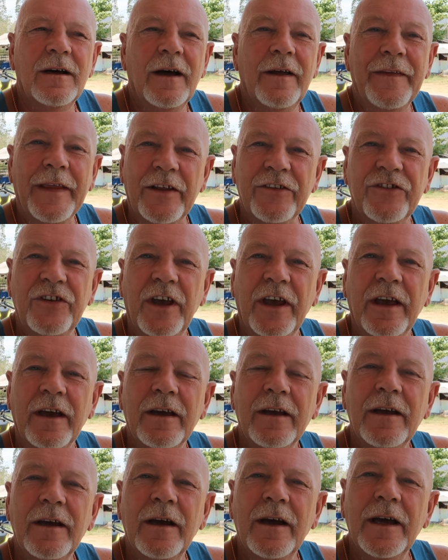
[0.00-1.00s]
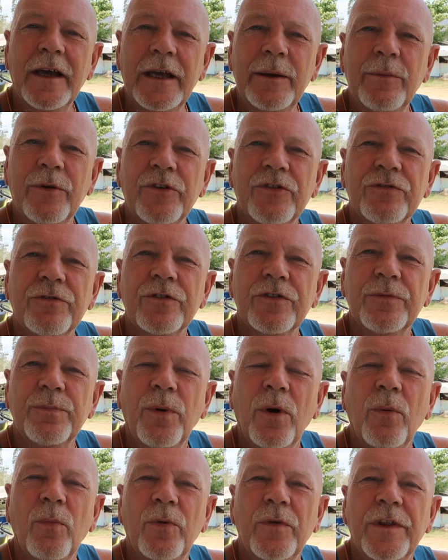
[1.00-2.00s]
And that's it. He must
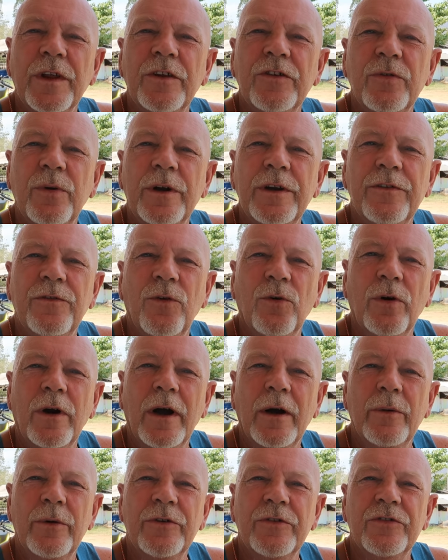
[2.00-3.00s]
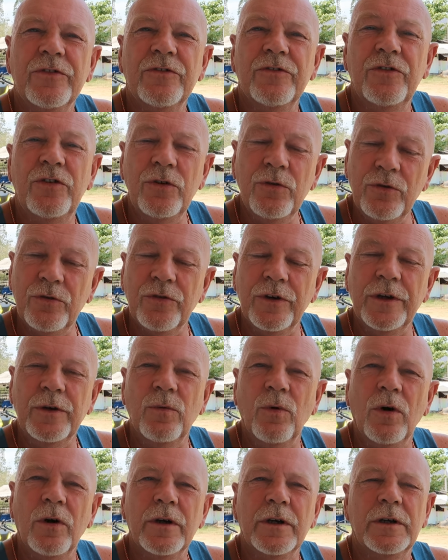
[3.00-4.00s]
respond within 24 hours to
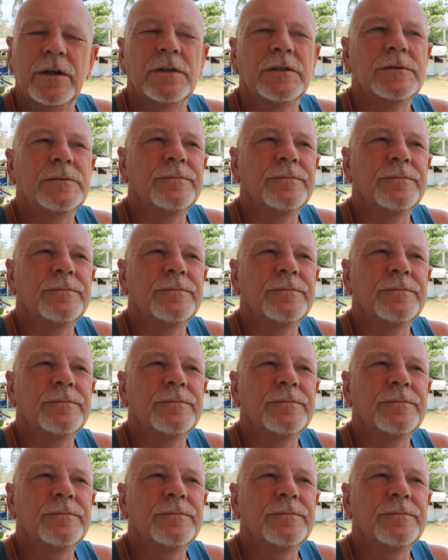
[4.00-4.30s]
Griwok